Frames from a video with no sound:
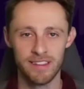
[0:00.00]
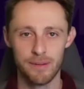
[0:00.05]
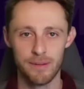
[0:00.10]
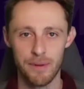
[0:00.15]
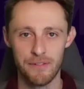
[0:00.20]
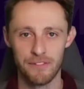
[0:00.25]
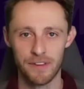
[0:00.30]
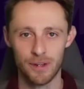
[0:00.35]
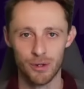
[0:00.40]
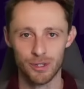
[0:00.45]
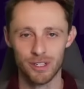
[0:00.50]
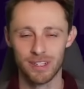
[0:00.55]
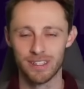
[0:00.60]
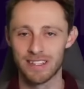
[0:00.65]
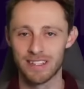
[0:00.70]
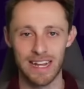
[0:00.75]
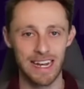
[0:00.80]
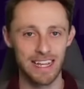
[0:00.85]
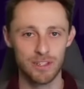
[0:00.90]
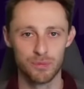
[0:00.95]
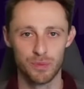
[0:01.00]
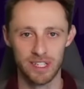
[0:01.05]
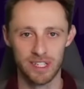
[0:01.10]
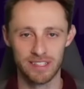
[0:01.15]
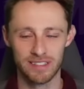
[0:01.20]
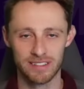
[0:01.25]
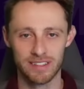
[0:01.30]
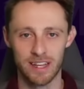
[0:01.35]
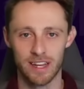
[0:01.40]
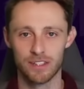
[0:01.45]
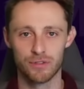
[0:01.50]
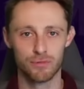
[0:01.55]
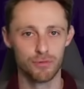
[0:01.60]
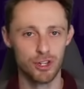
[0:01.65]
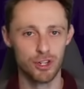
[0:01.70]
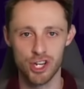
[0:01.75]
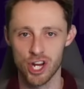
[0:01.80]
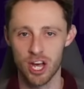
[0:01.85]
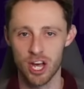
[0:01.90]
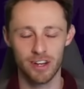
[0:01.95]
midfielders, and as we discussed,
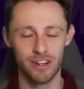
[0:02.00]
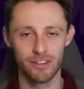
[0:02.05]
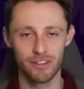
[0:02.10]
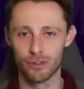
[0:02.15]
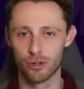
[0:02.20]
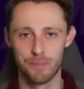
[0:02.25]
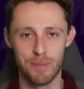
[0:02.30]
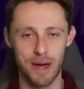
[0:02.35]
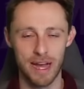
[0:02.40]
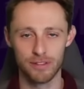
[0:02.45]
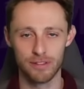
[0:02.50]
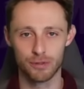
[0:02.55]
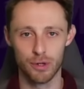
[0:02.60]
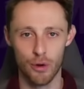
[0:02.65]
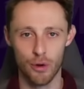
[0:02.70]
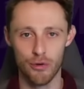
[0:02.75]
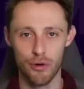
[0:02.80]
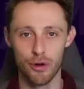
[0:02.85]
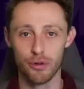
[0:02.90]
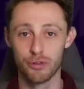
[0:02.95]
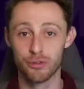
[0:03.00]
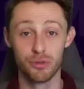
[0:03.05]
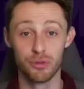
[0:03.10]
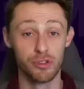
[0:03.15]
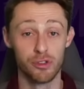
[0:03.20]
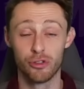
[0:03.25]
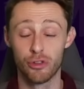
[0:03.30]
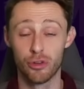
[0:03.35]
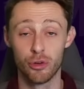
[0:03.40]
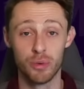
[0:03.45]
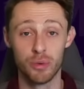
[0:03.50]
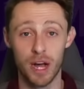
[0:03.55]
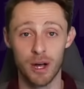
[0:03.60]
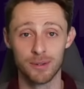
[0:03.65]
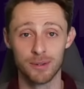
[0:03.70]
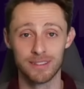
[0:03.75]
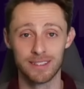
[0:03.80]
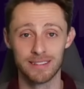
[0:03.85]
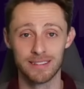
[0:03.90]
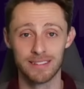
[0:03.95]
Richarlison or Pascal Gross was the two that I was
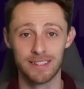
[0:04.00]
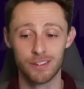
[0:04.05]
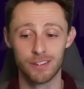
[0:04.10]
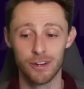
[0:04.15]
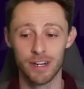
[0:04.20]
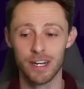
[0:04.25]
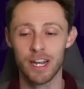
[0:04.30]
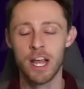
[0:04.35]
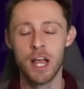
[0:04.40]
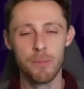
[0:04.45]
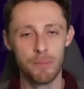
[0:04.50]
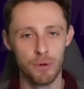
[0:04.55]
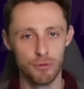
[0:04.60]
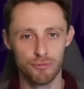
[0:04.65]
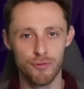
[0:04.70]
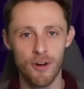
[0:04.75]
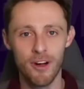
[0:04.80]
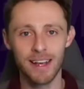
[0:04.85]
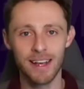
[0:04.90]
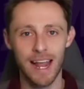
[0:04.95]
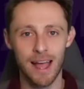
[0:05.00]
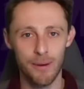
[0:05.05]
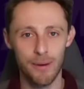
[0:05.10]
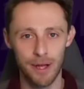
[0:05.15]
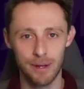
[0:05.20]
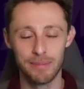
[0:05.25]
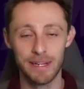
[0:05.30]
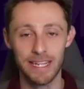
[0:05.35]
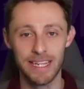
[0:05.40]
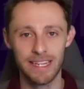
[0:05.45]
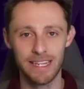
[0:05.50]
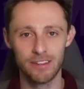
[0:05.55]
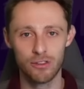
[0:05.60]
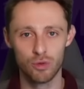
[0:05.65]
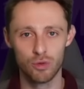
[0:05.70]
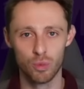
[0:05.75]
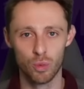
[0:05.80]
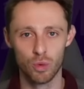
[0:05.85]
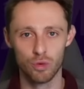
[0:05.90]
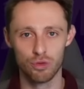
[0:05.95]
considering, but right now I am leaning
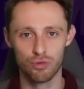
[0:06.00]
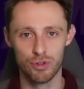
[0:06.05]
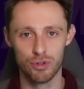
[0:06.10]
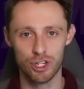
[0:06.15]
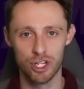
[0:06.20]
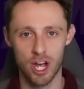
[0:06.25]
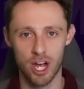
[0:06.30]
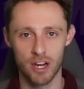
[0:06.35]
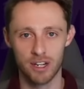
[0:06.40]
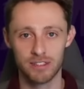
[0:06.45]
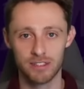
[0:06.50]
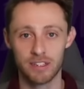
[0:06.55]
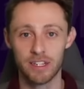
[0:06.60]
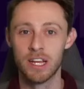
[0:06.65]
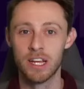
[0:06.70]
towards Richarlison.